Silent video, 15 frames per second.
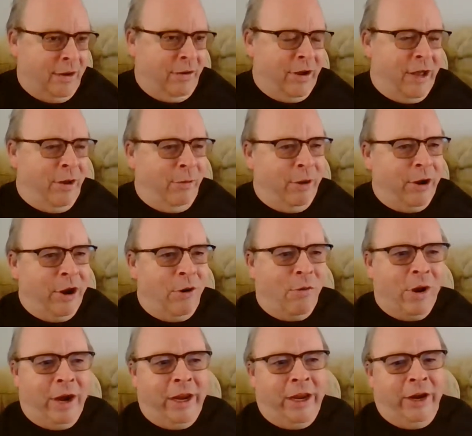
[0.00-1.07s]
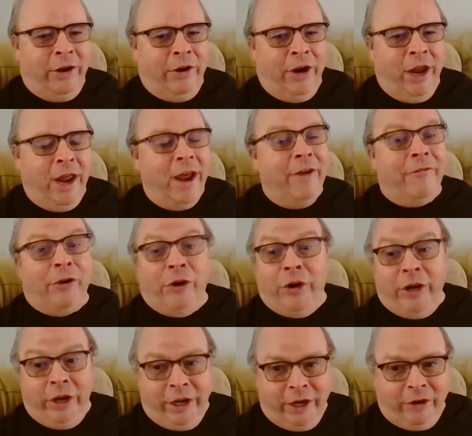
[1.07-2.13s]
Well, we don't want to ever
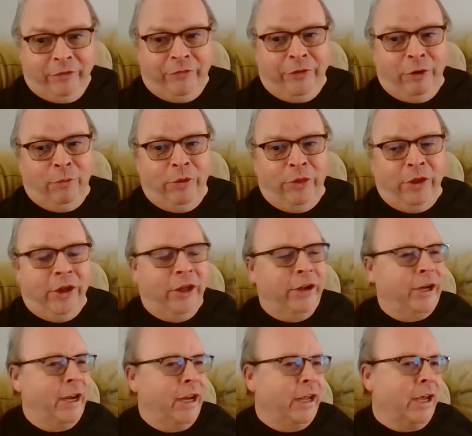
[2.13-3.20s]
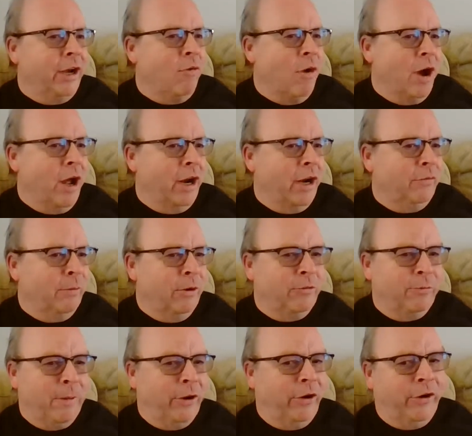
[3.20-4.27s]
interfere with Dank Aquatics. Much
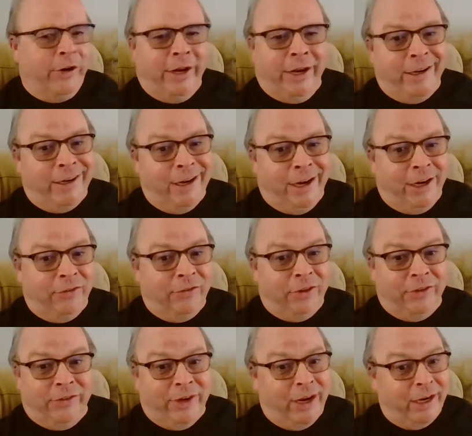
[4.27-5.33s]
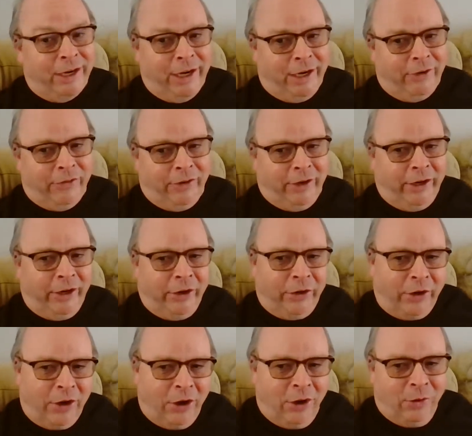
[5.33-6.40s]
better in Dank Tanks because Dank Tanks in here.
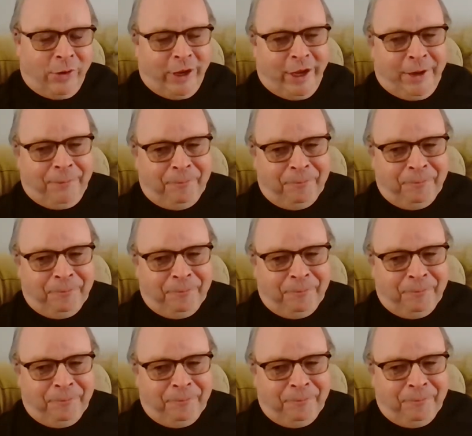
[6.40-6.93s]
Okay.